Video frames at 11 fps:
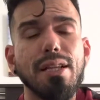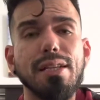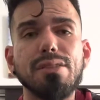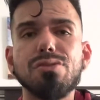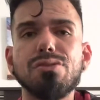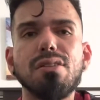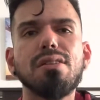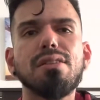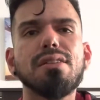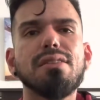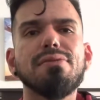
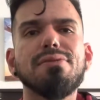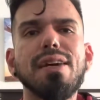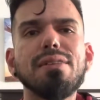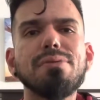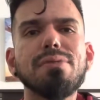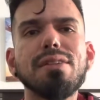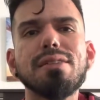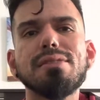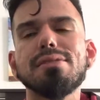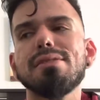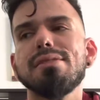struggling to find work,
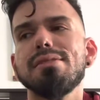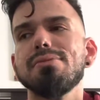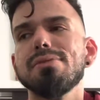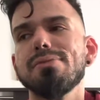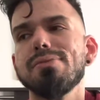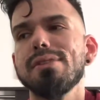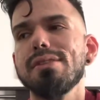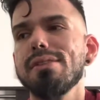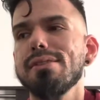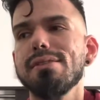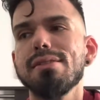because he was one of
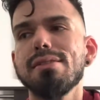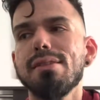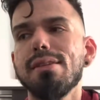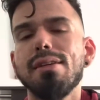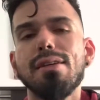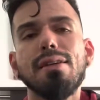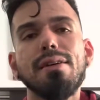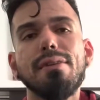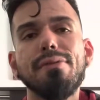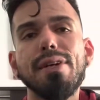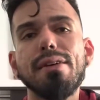the
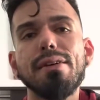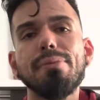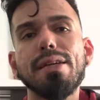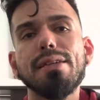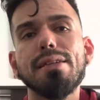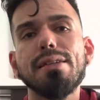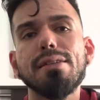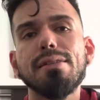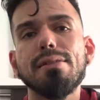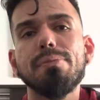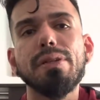very many
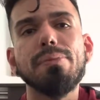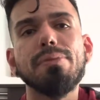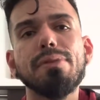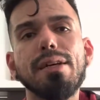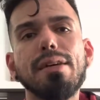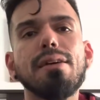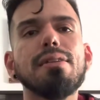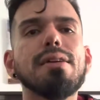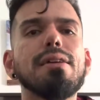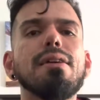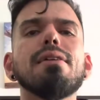people that got
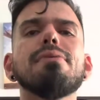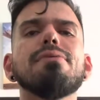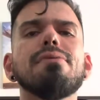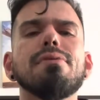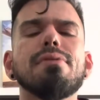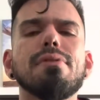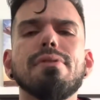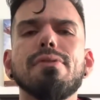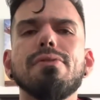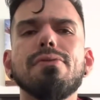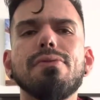laid off
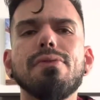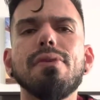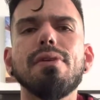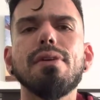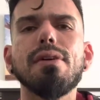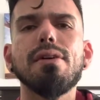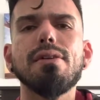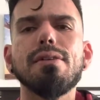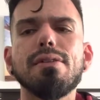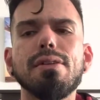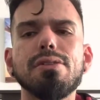of
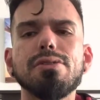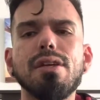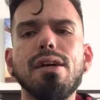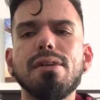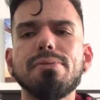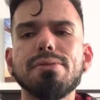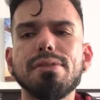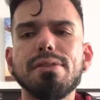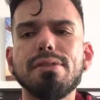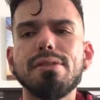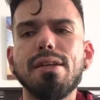their jobs.
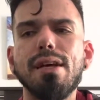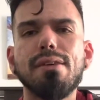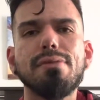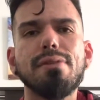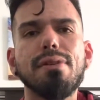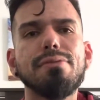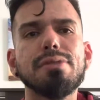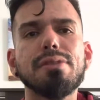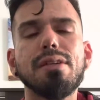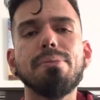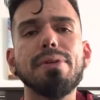They're out of his
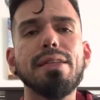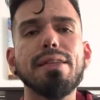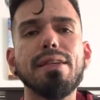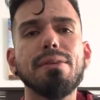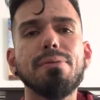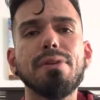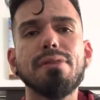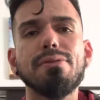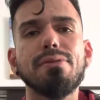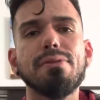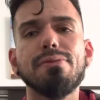company that he worked
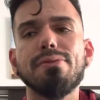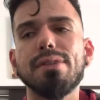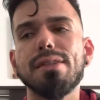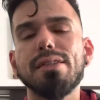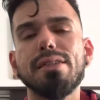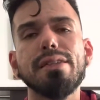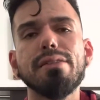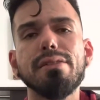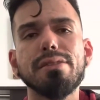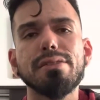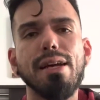for freaking
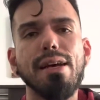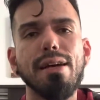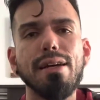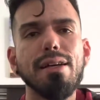years at.